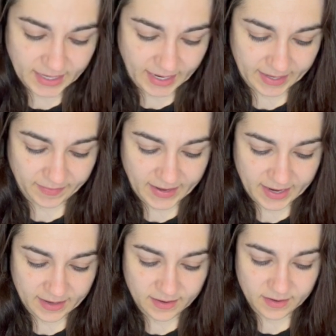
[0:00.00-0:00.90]
And
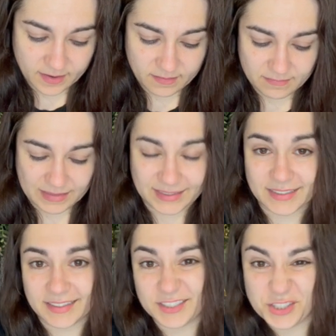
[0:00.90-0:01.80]
then
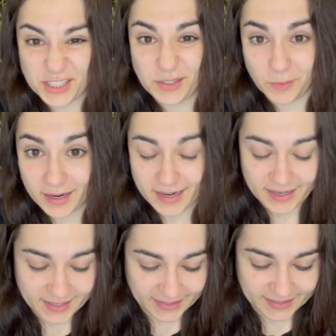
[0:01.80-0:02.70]
the cheat
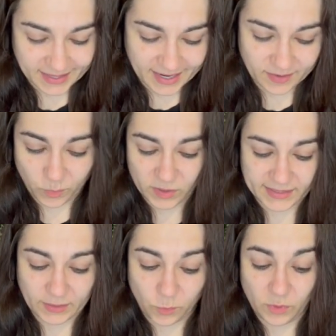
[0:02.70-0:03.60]
way is to then,
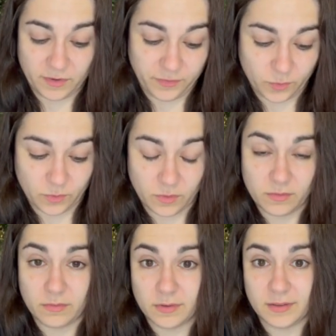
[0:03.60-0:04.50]
once all of your
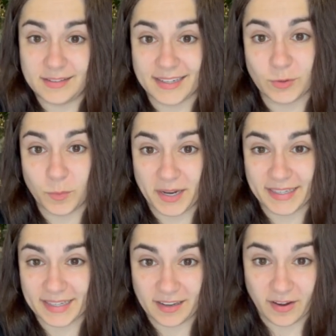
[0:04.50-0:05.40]
decimal
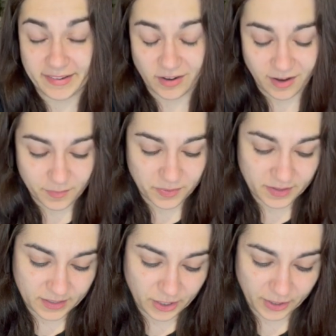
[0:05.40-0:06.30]
places are lined up,
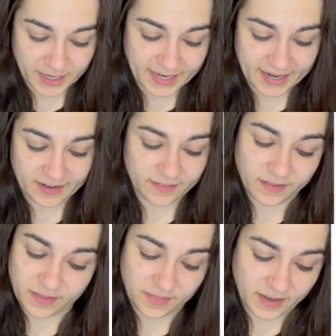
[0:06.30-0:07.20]
look at it
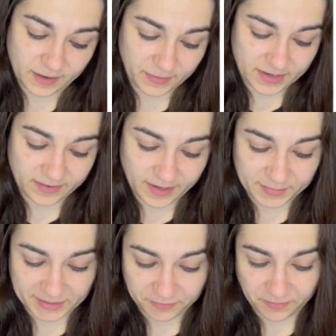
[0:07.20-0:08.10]
and think of it in
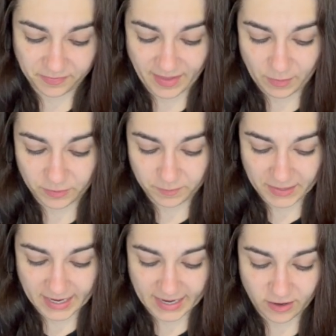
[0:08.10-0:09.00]
terms of that would
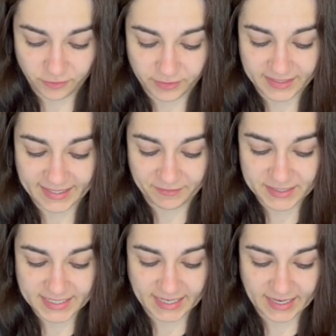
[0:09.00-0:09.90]
be
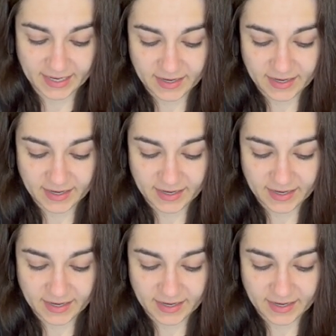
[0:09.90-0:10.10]
870